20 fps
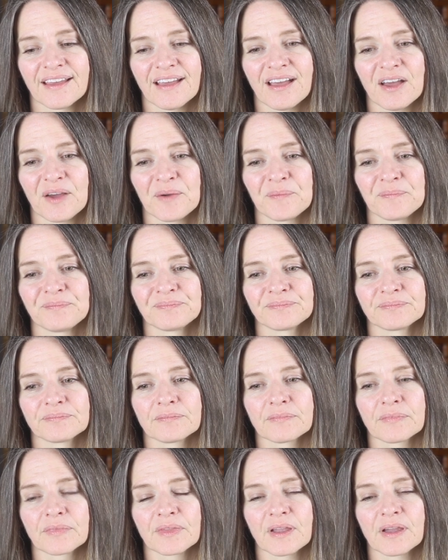um,
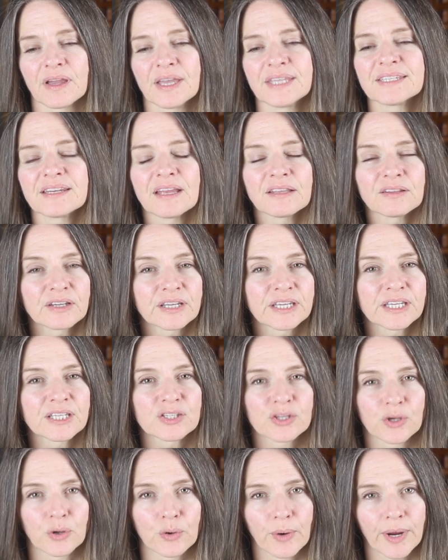it's not looking
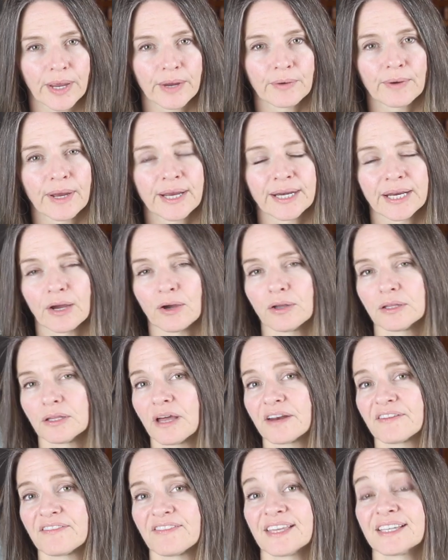so great right now. A
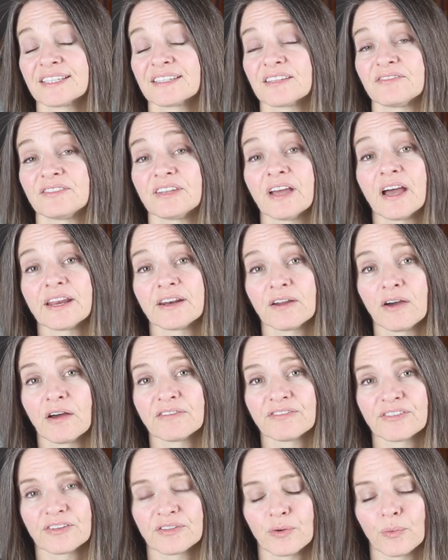lot of things have died
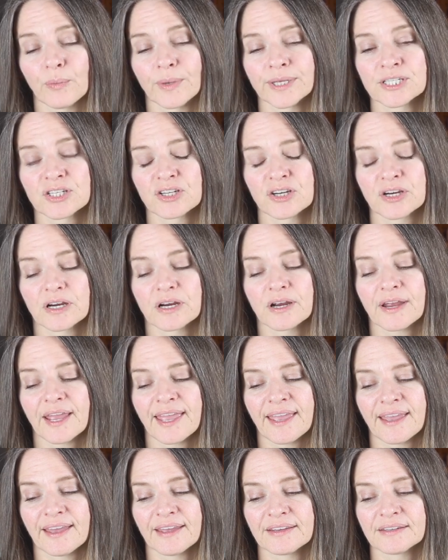off for the winter
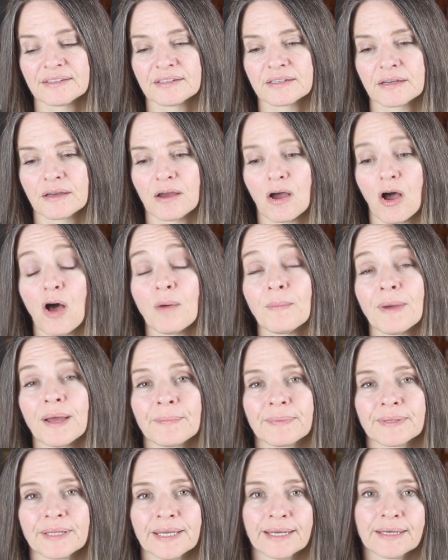and all
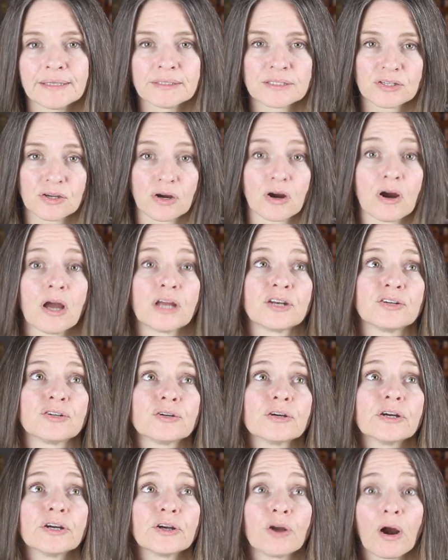my plants are
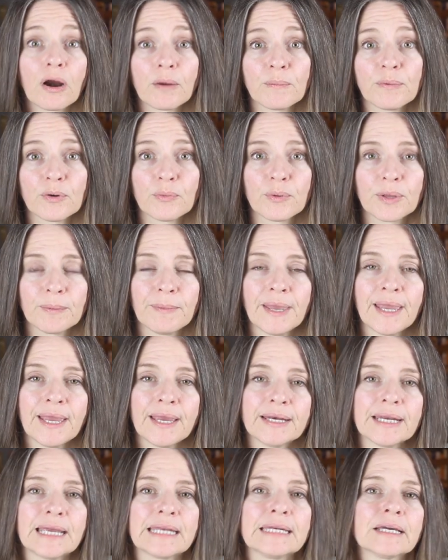under an arbor we
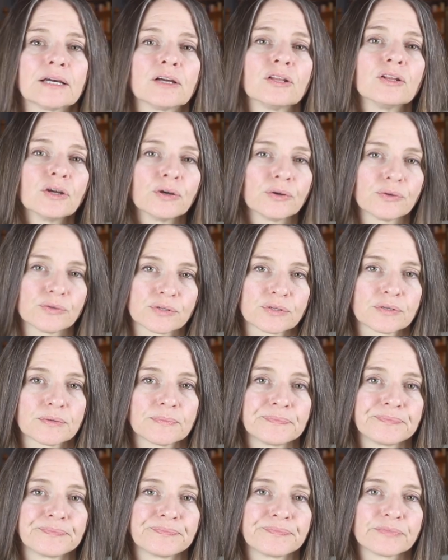made and
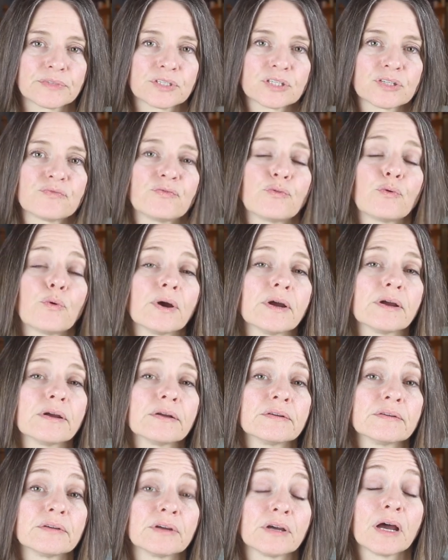enclosed
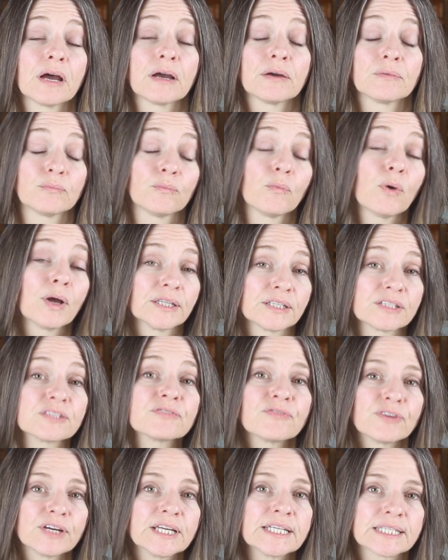for uh, while
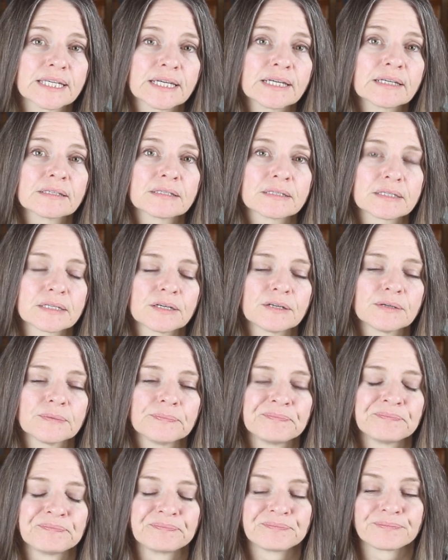it's freezing still